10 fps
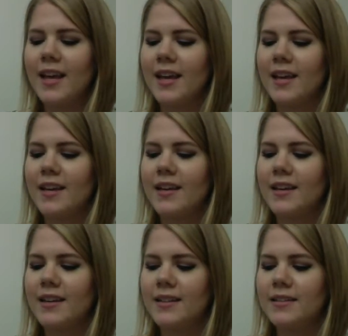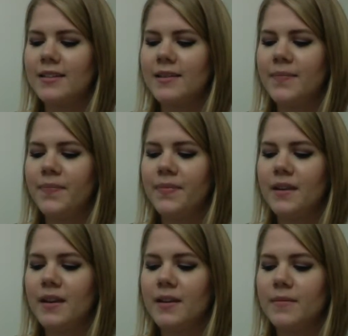And
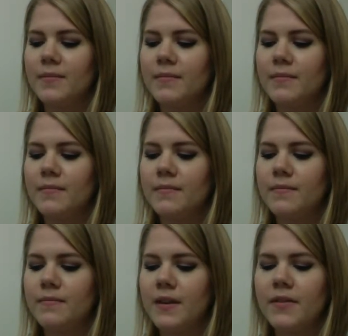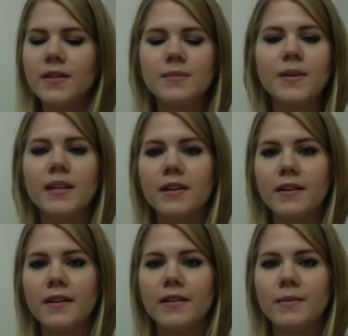I've always been
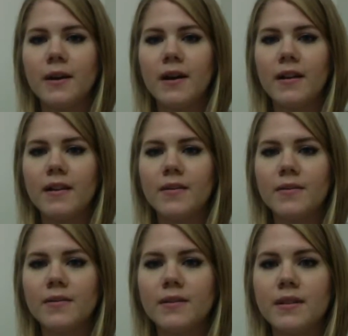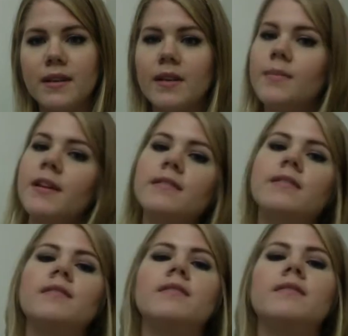curious about how to use the
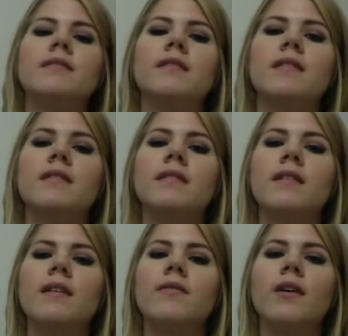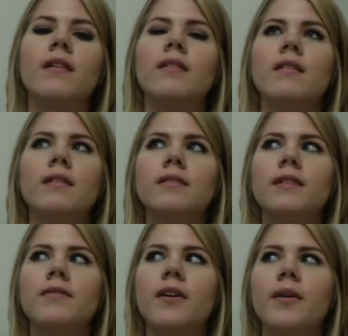databases, because I wanted to look
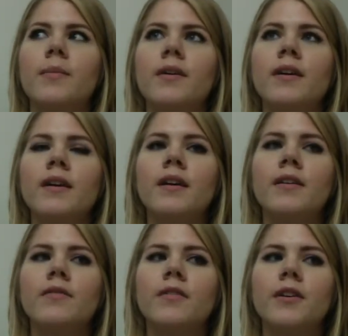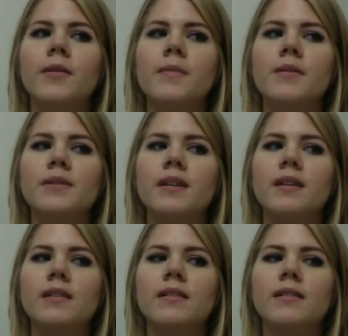stuff up for
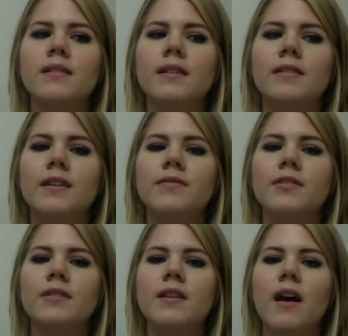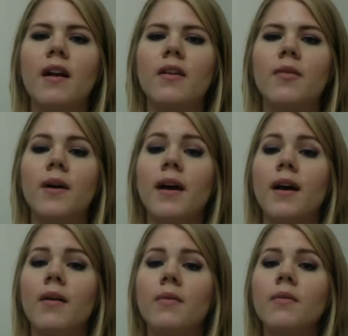music, and I've just not known
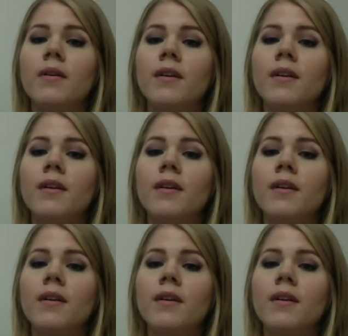how,